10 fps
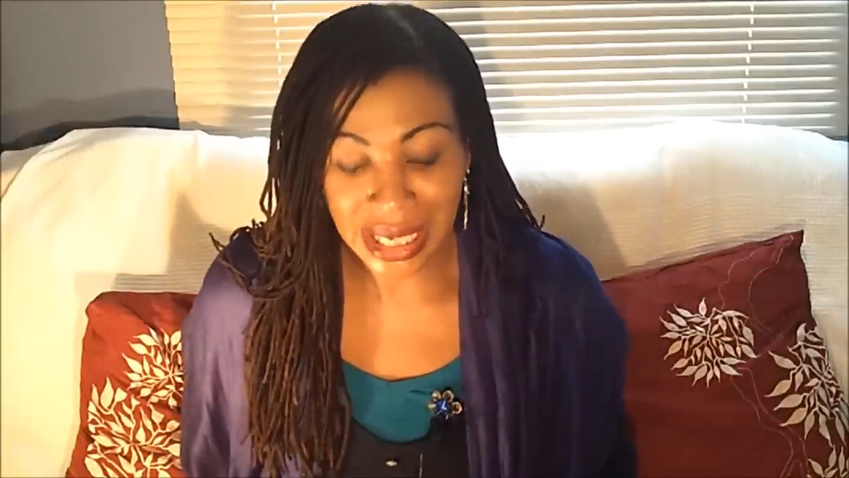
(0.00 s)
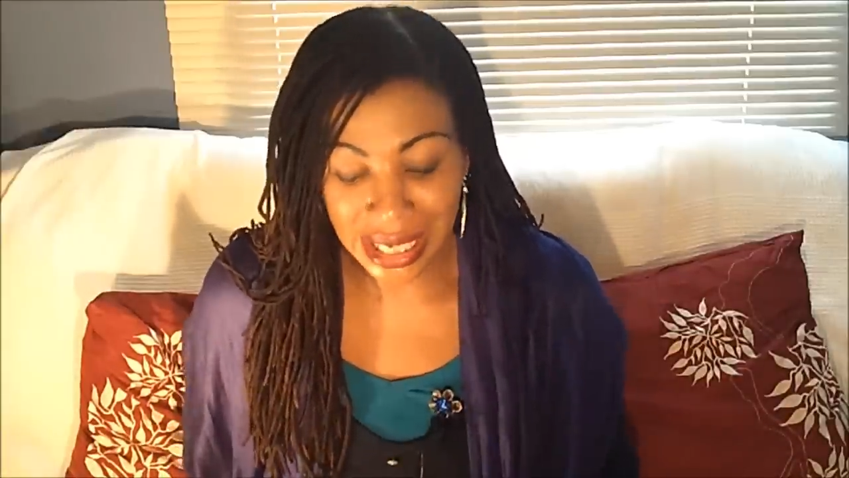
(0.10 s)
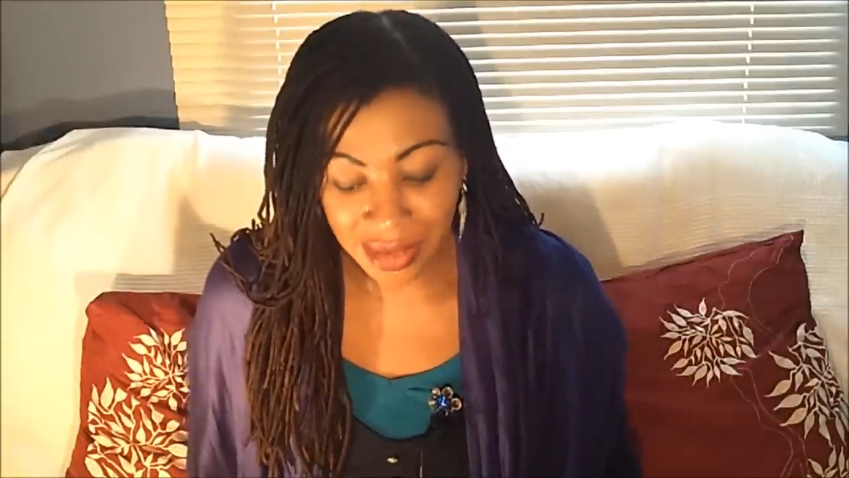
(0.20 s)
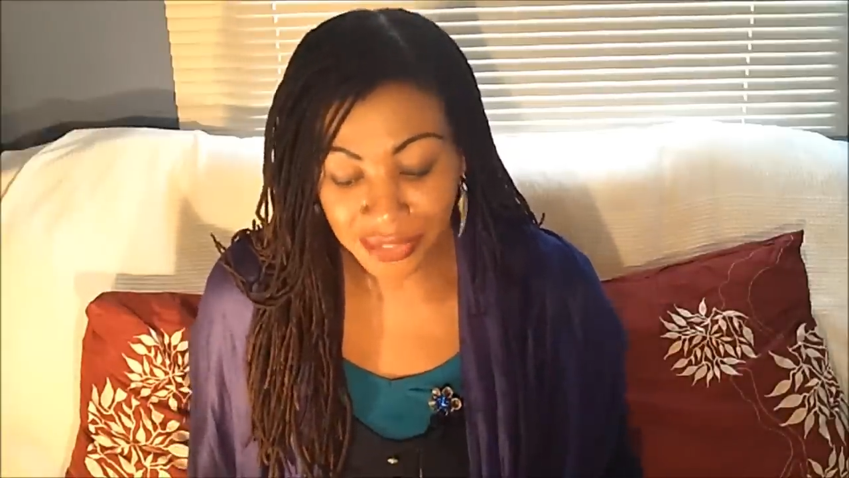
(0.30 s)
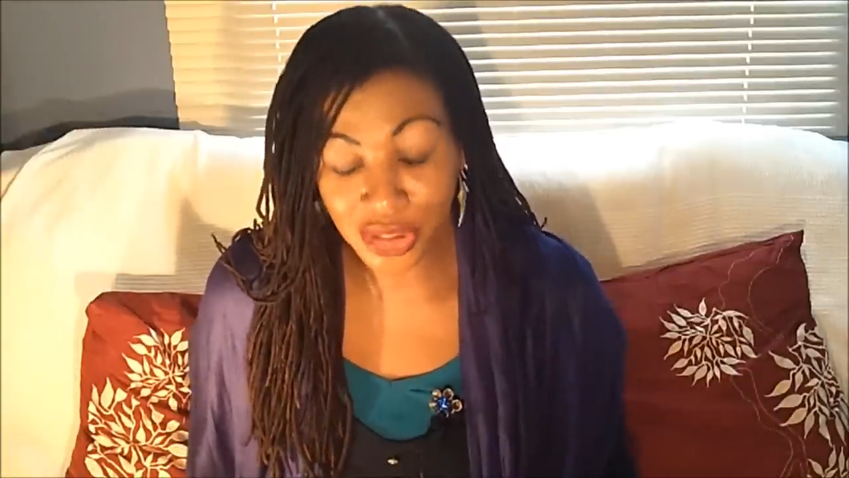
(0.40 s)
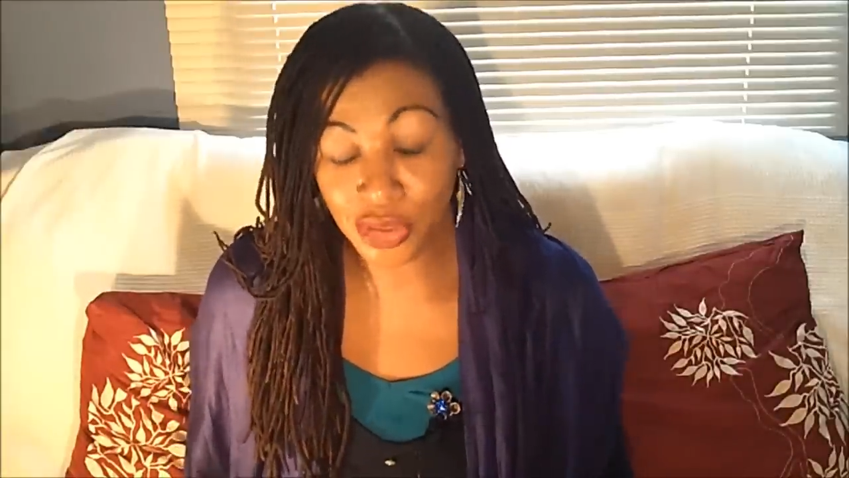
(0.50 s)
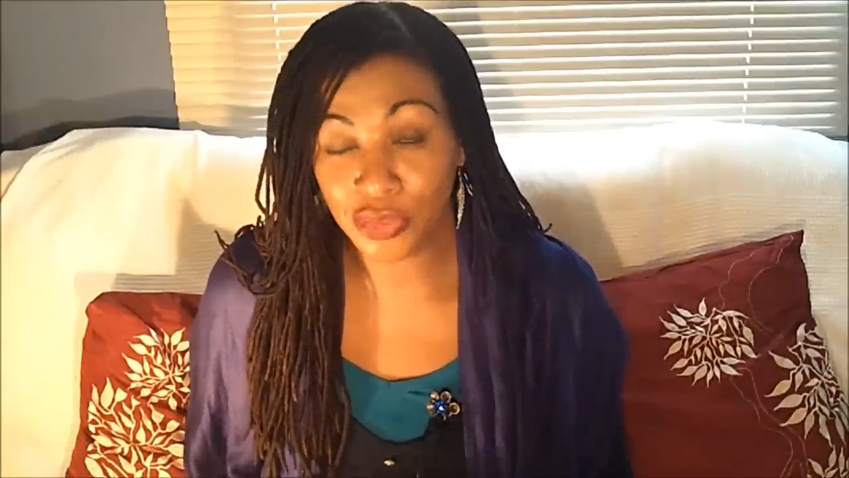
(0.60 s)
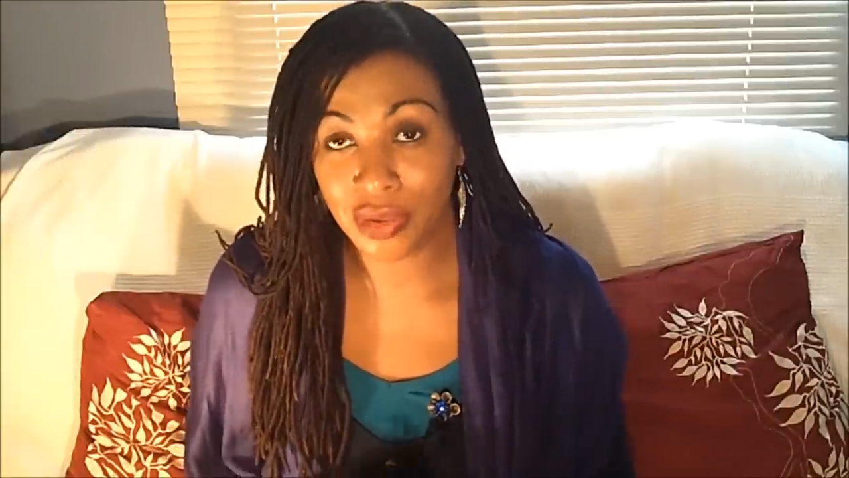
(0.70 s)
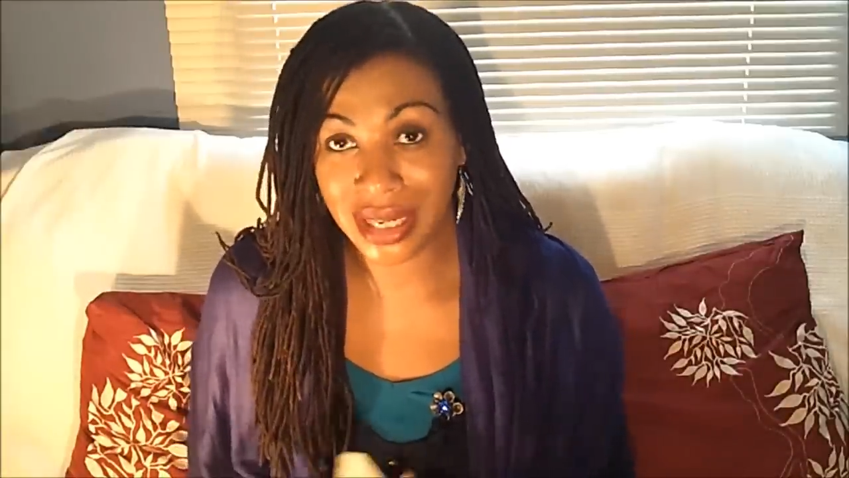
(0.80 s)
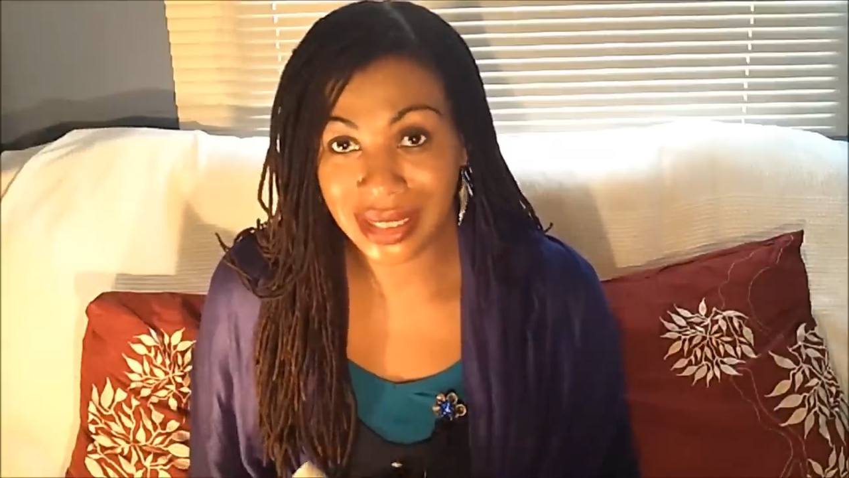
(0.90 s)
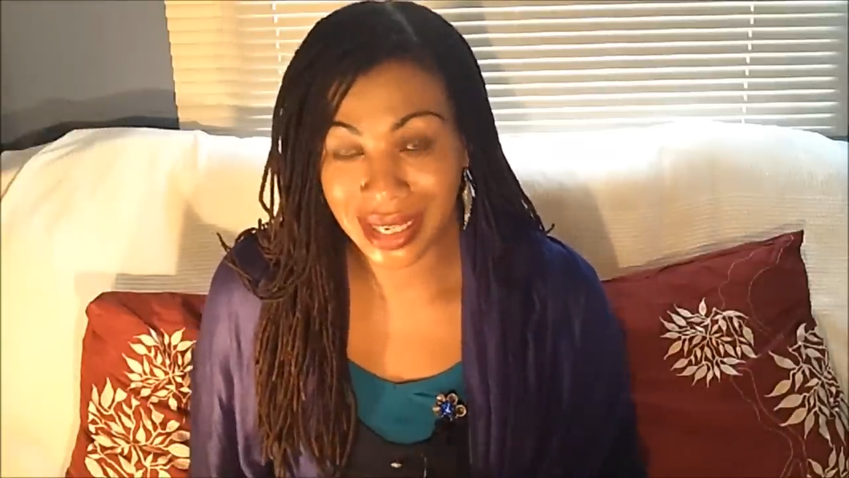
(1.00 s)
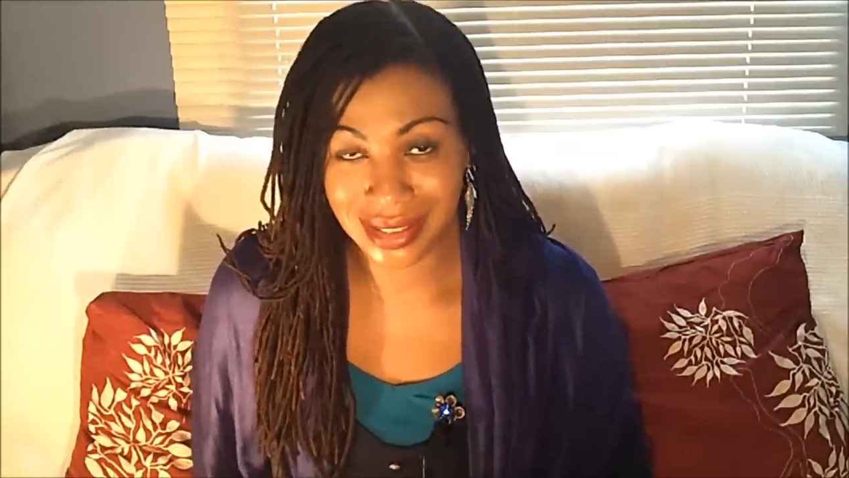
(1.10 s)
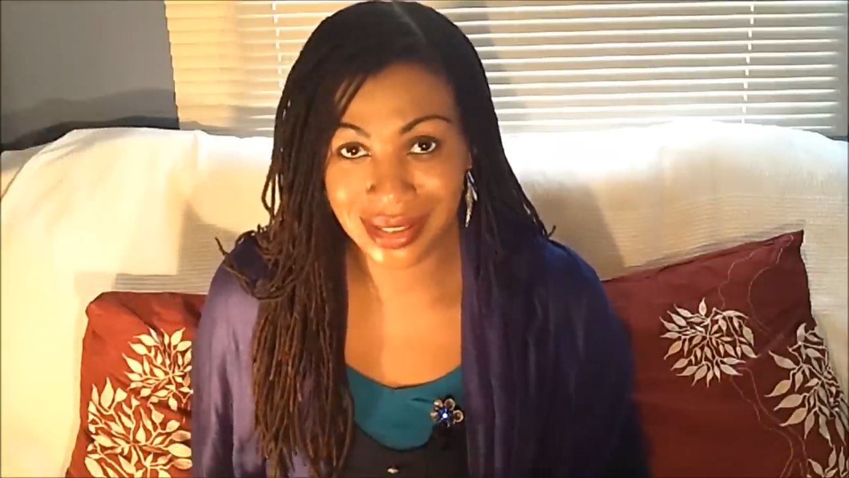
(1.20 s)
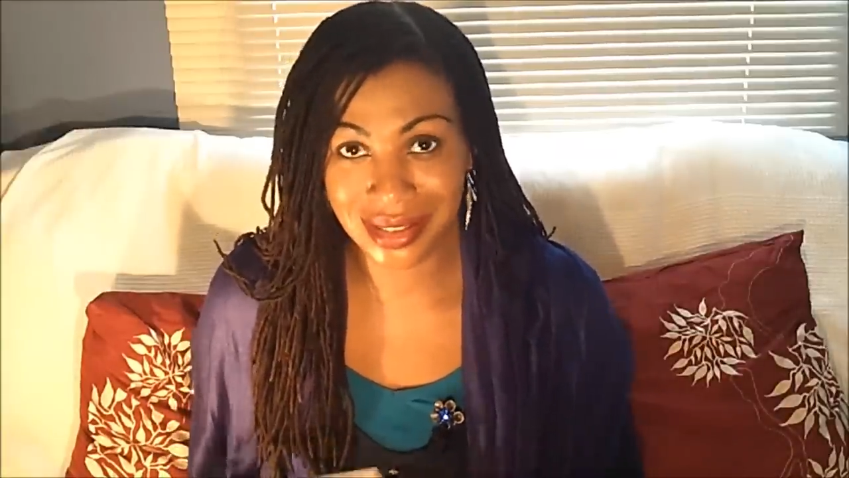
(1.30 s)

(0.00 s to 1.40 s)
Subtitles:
If you've read Letters